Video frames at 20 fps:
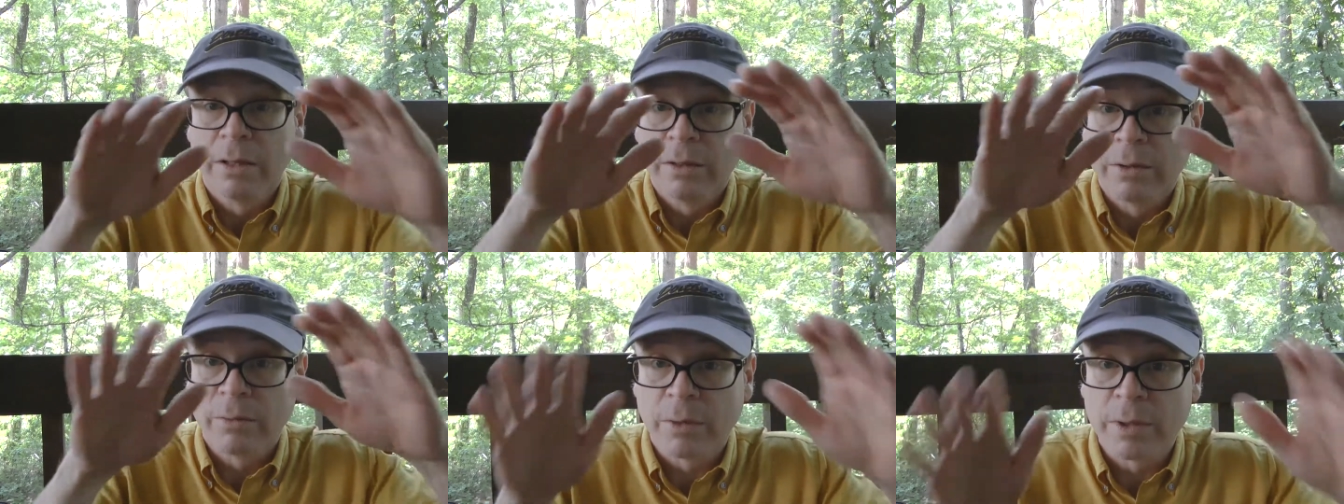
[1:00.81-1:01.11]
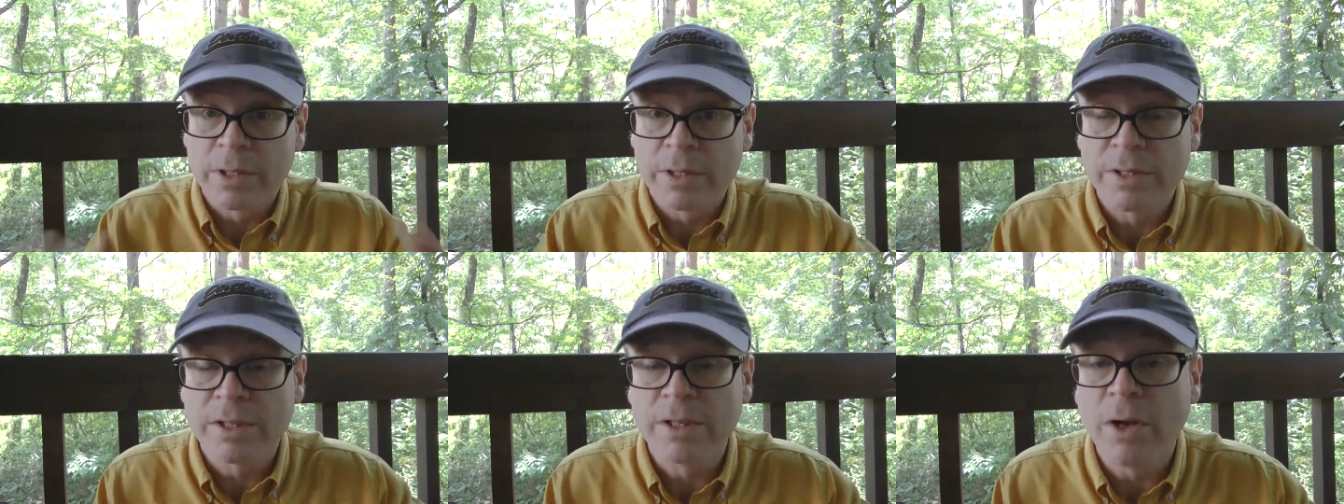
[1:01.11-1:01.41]
where
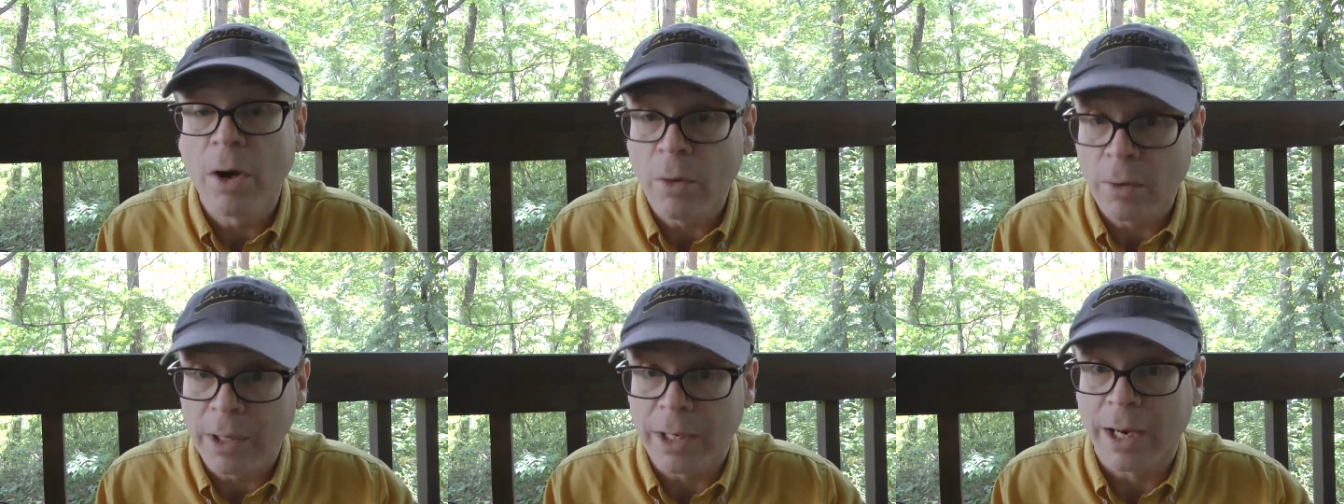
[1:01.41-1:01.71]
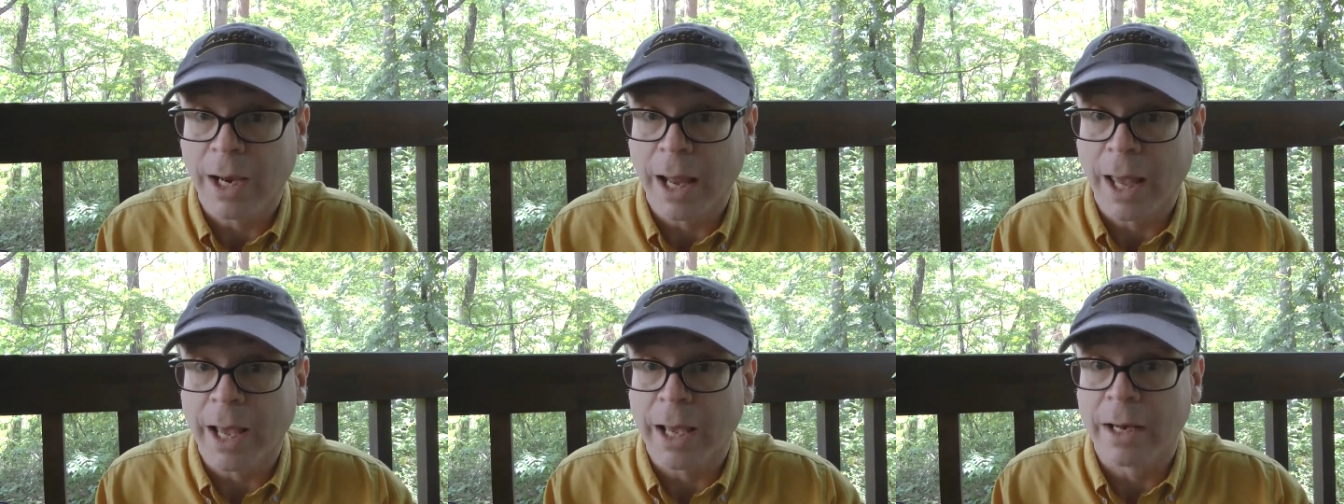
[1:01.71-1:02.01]
the snow
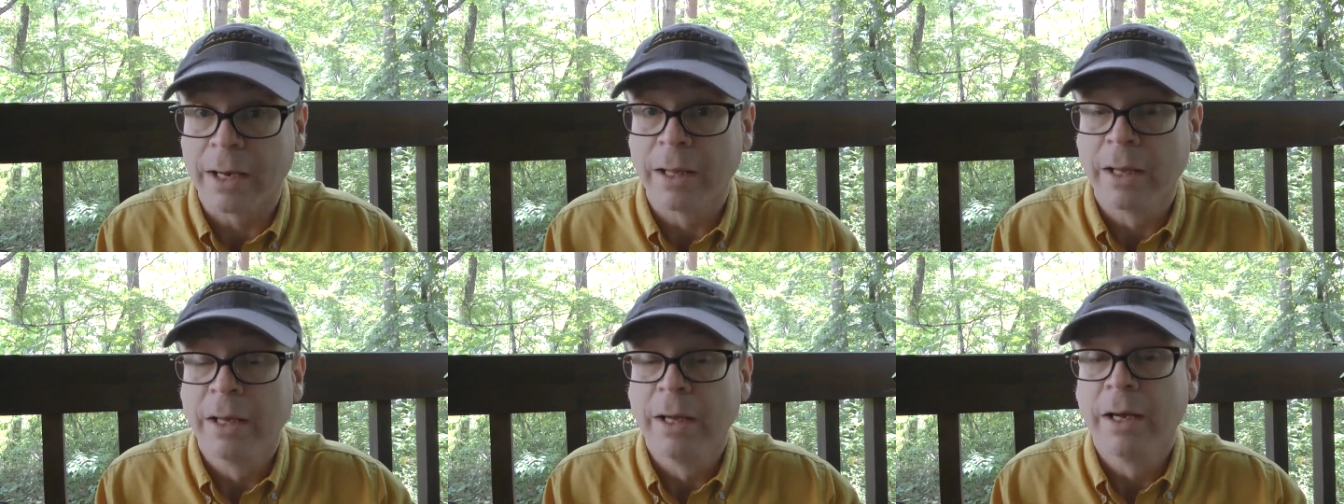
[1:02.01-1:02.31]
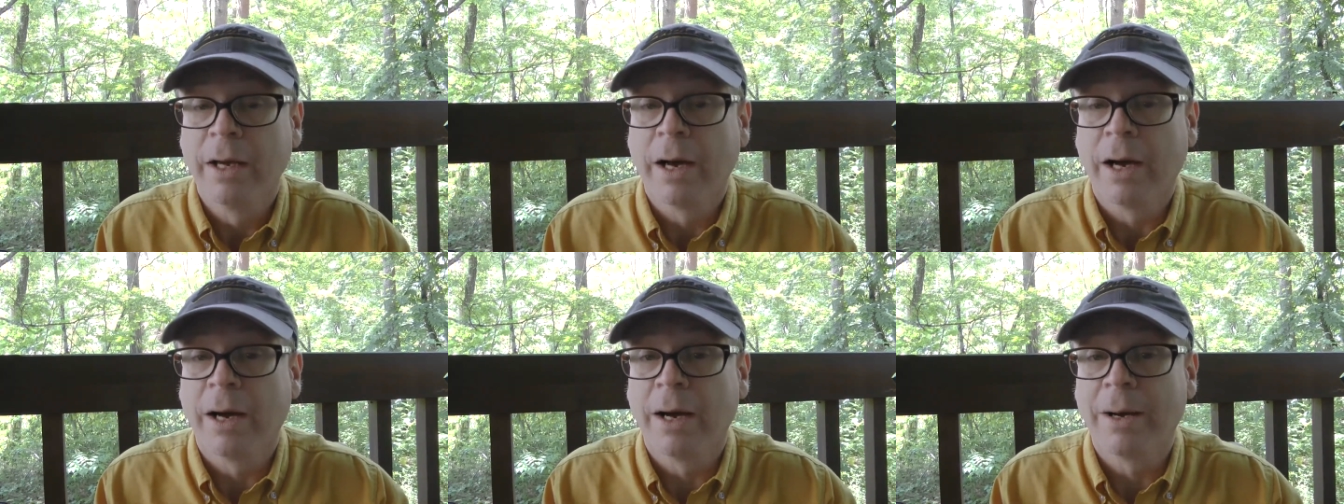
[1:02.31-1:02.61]
can land.
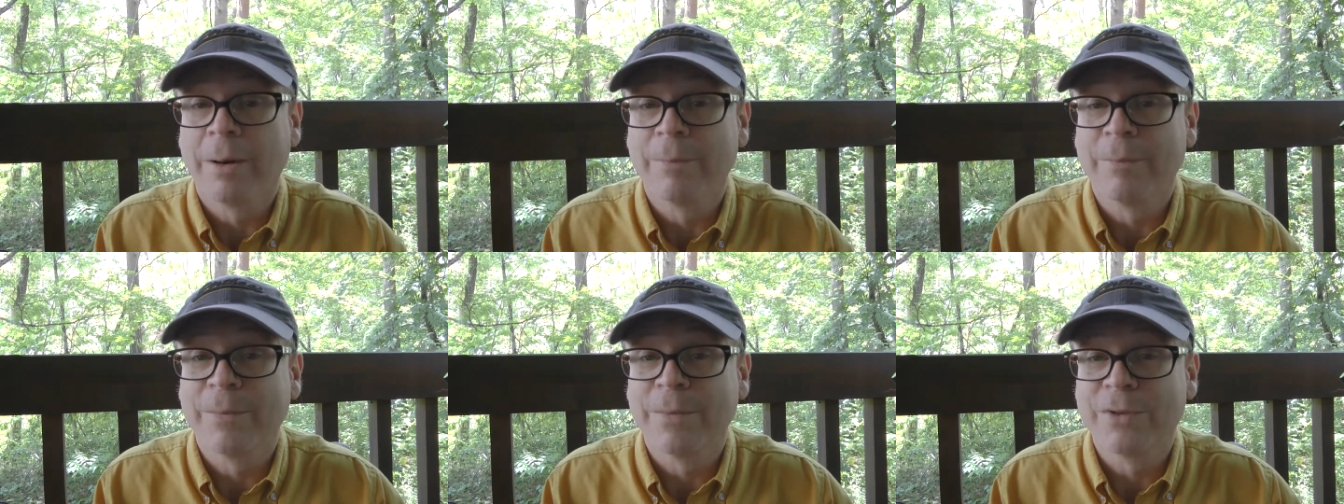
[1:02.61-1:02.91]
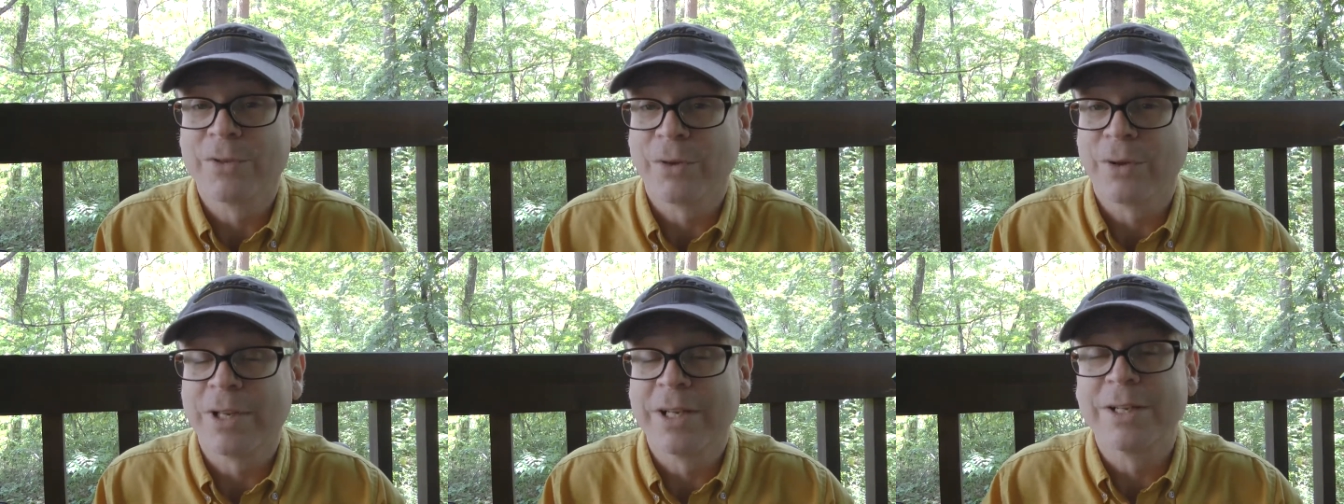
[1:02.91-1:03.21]

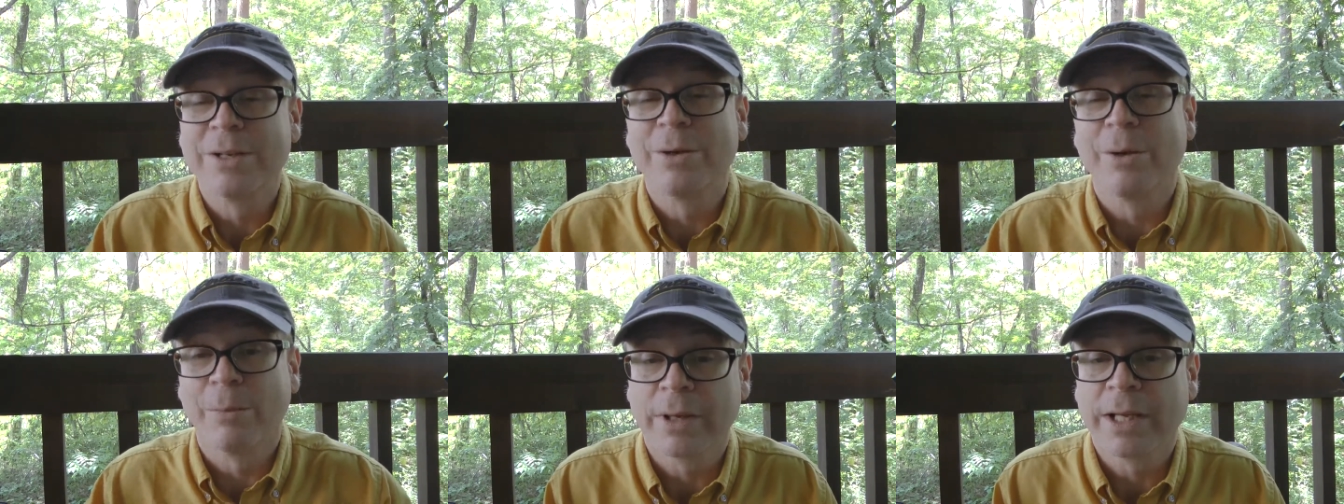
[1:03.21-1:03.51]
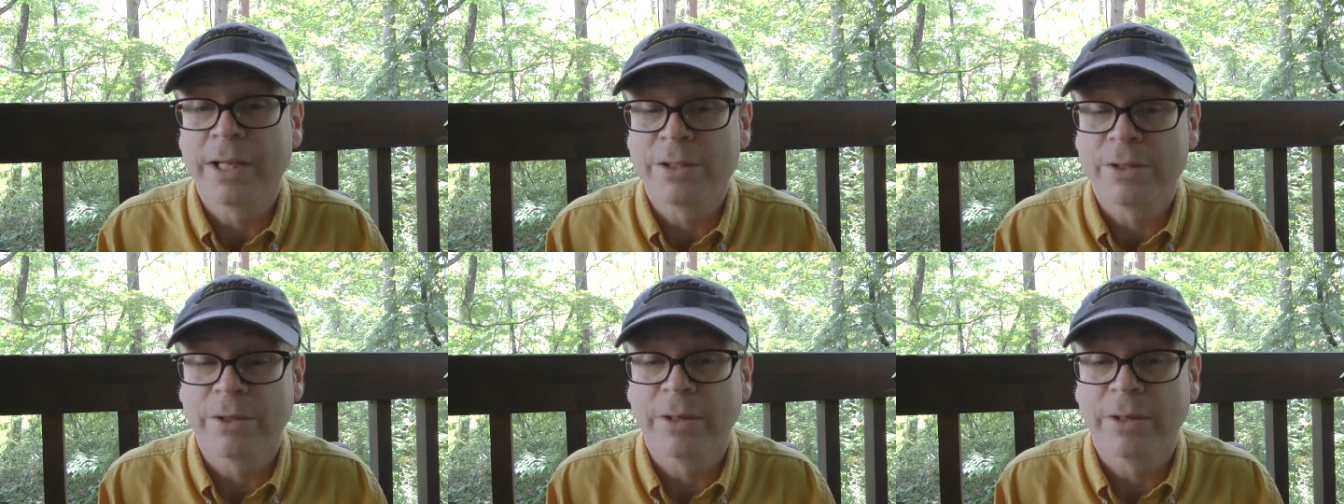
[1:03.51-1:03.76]
So that you don't hit your